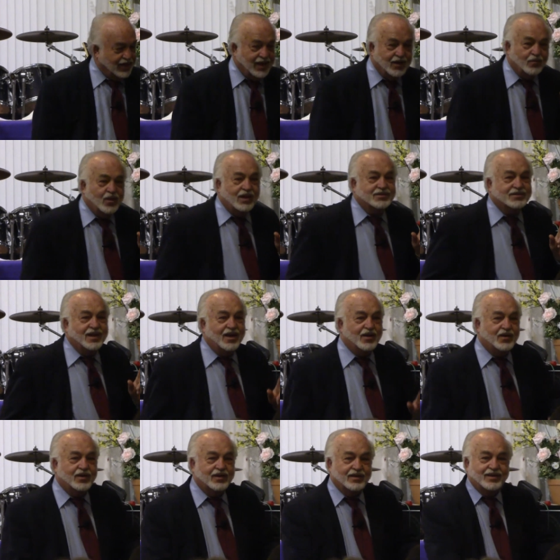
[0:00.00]
and watch
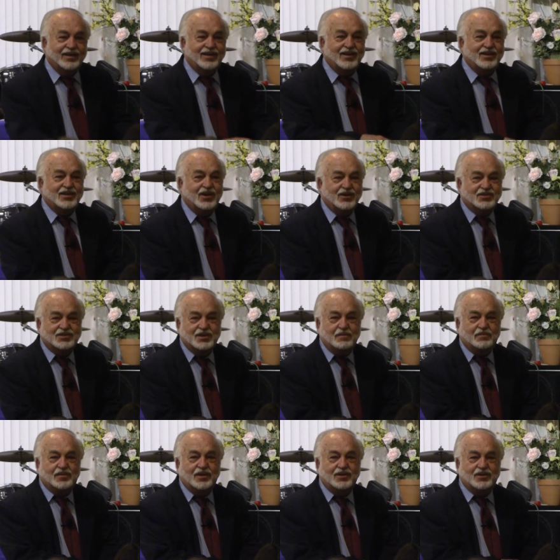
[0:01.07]
now, if here's
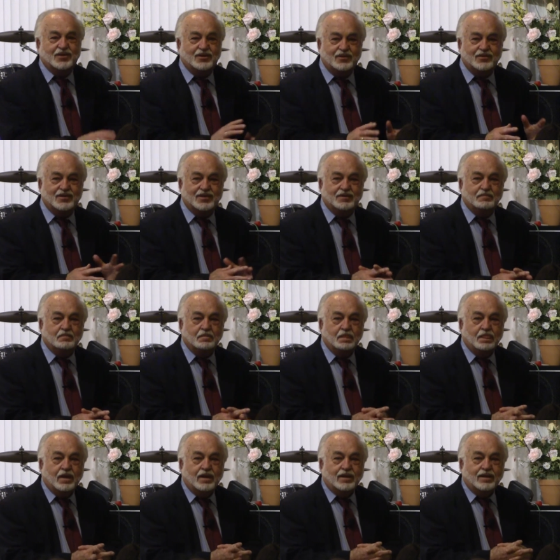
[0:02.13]
something cute.
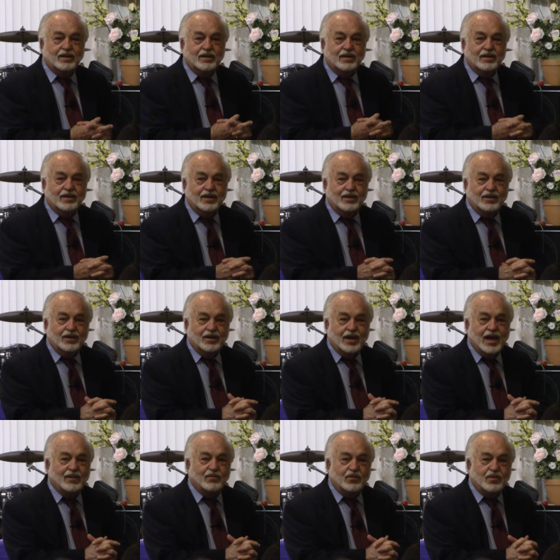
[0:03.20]

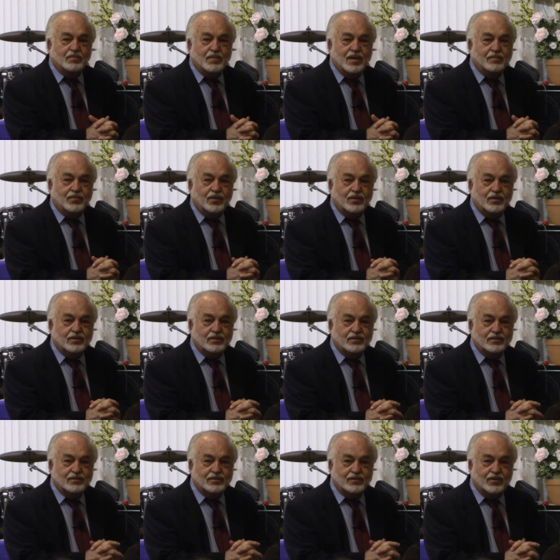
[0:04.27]
How many remember
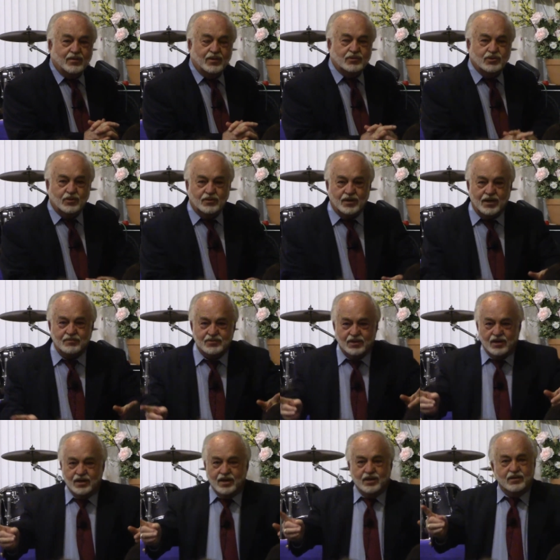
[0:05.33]
are the two names of
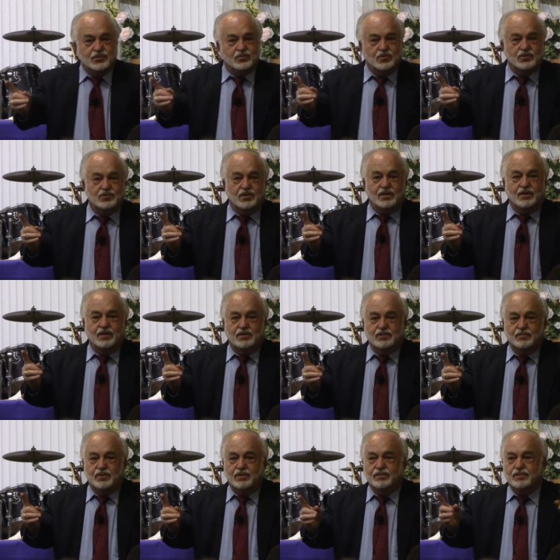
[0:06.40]
the ladies was
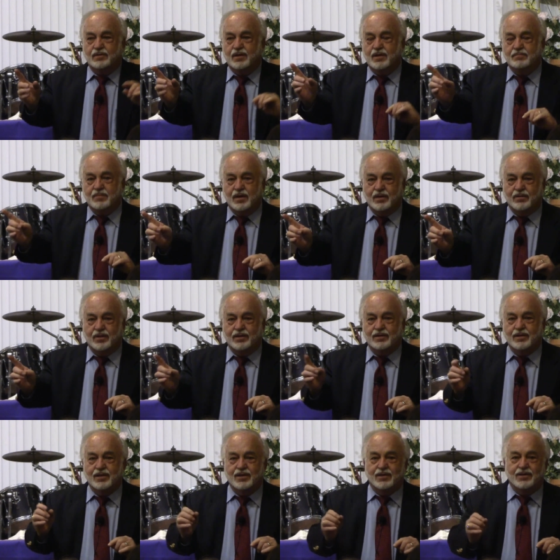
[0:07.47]
Elizabeth and
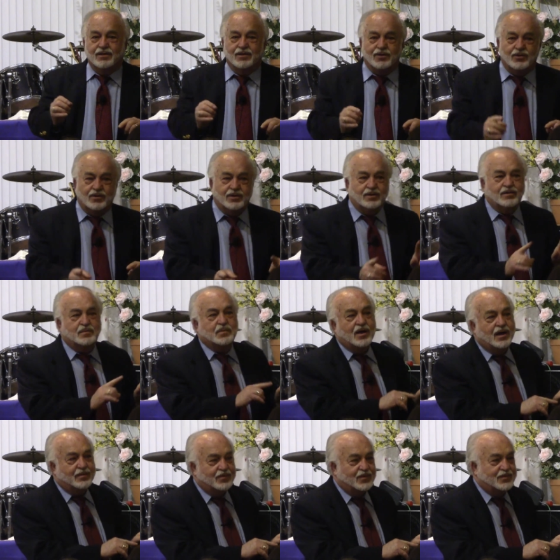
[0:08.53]
Mary. Look in the
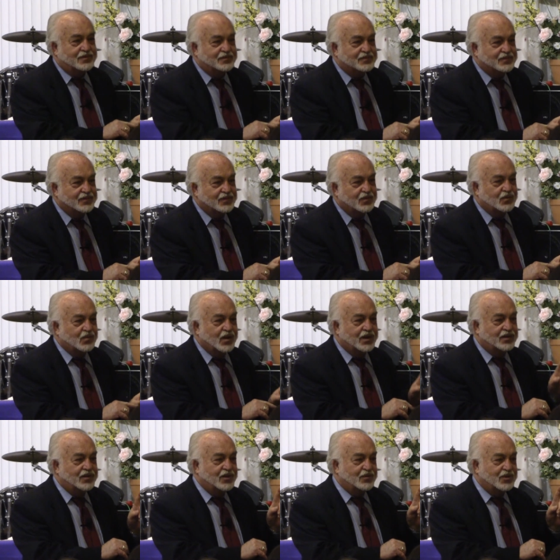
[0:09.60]
Bible.
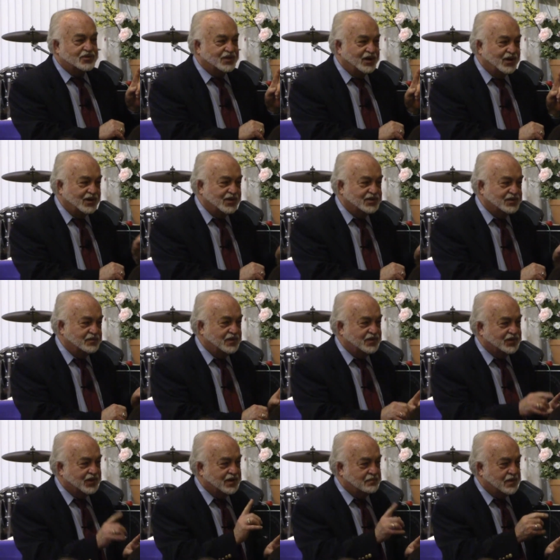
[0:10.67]
When there was an
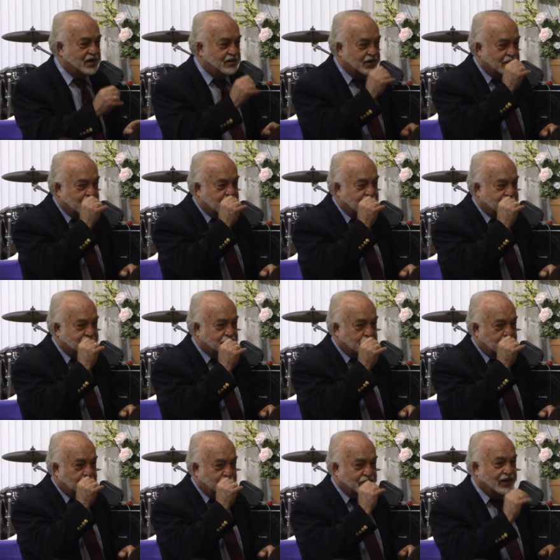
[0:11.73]
Elizabeth and a Mary
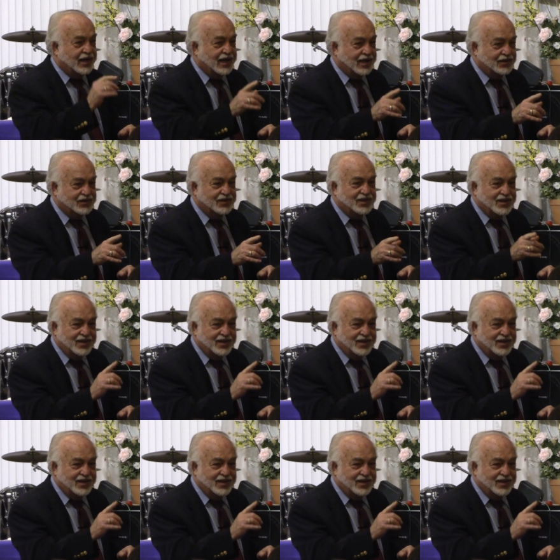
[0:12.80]
that planned,